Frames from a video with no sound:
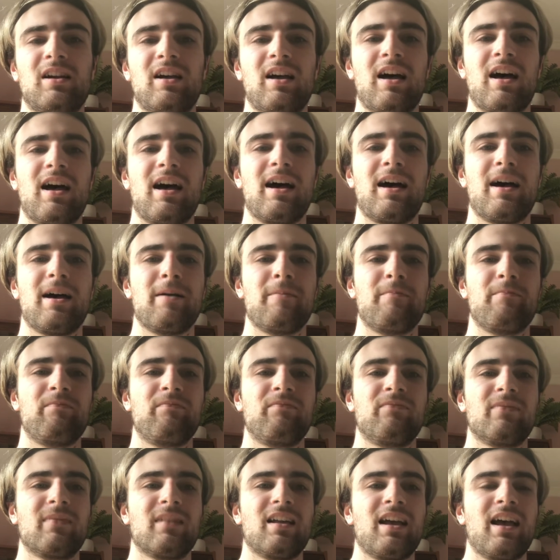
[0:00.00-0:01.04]
And
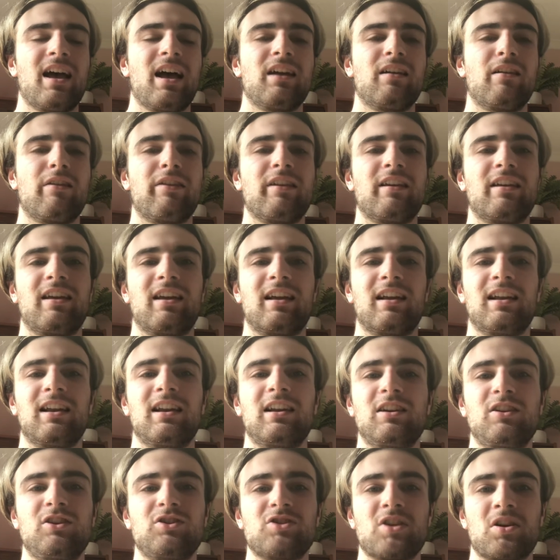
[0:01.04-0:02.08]
I think it
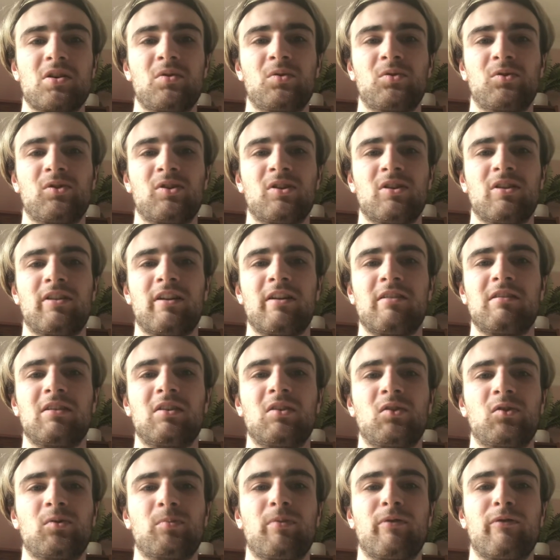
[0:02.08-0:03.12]
clearly shows that there
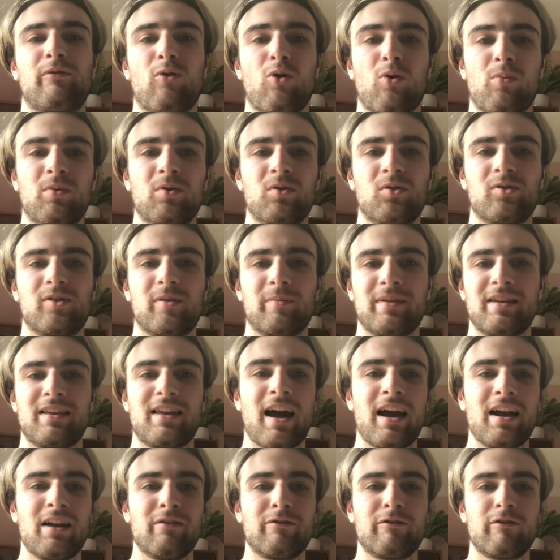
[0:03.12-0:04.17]
is performance to be
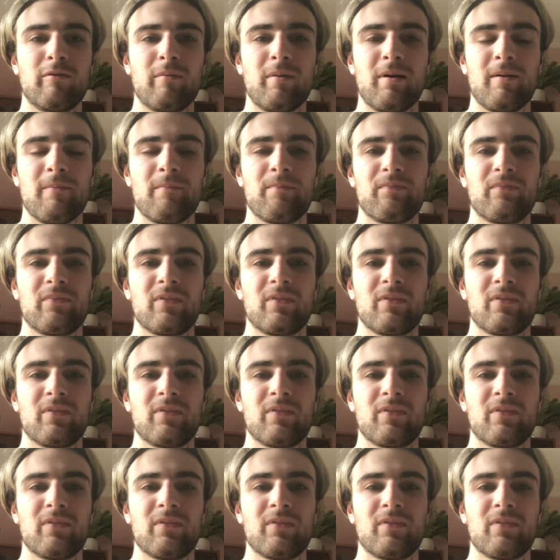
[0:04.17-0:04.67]
gained from it.